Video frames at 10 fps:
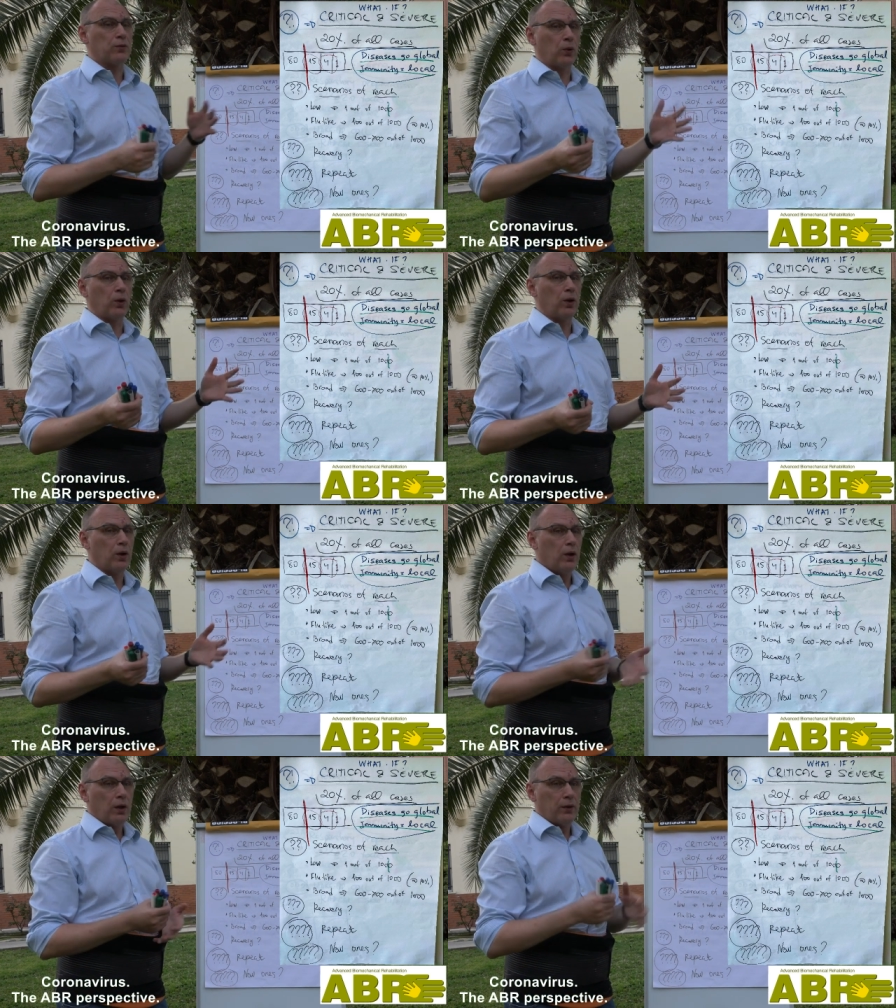for yes.
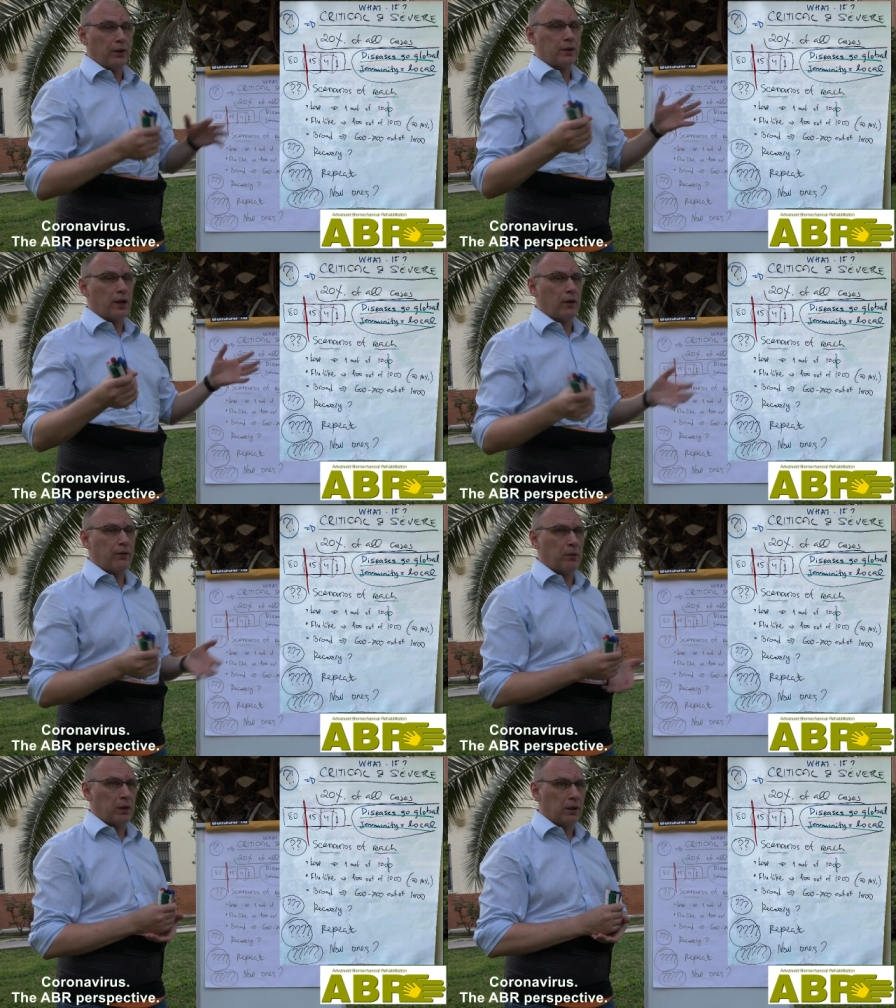the entire
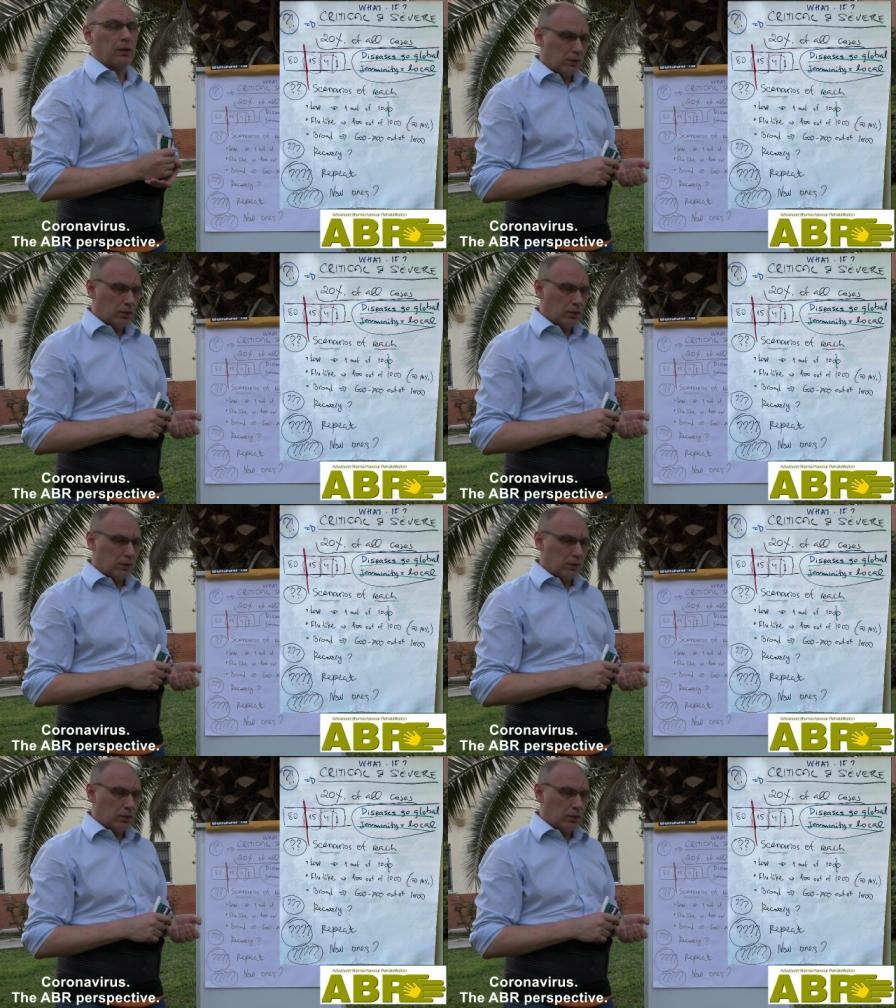family.